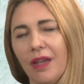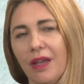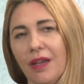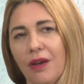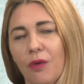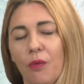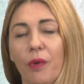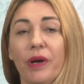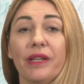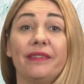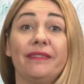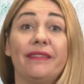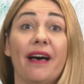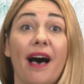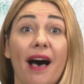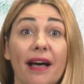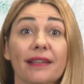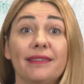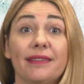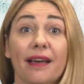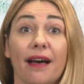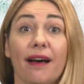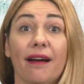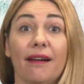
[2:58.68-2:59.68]
What
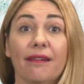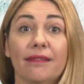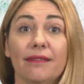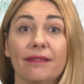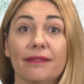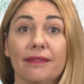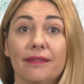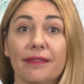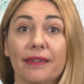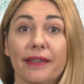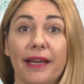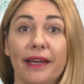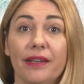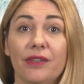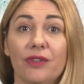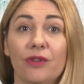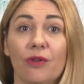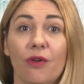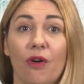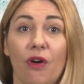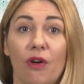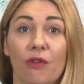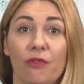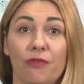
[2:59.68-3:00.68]
data can
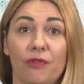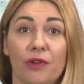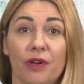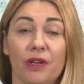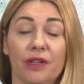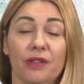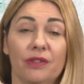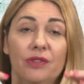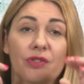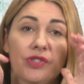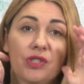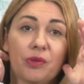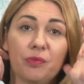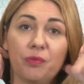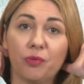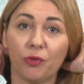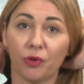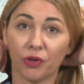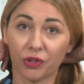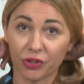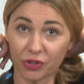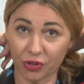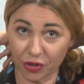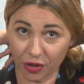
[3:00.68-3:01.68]
you offer to
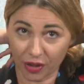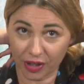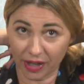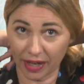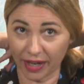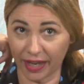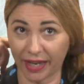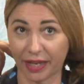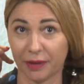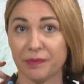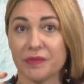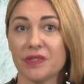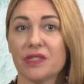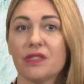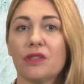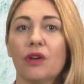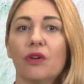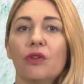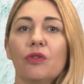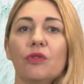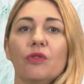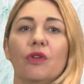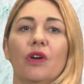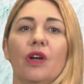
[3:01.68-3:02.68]
support your claims?
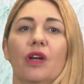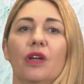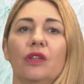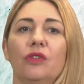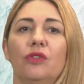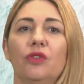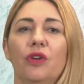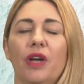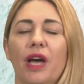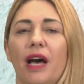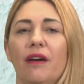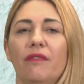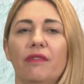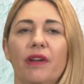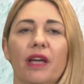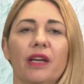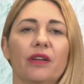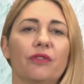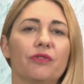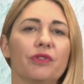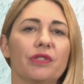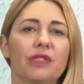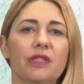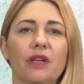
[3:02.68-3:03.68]
So do you have
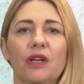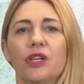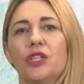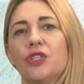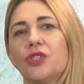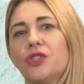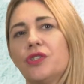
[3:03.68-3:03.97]
research,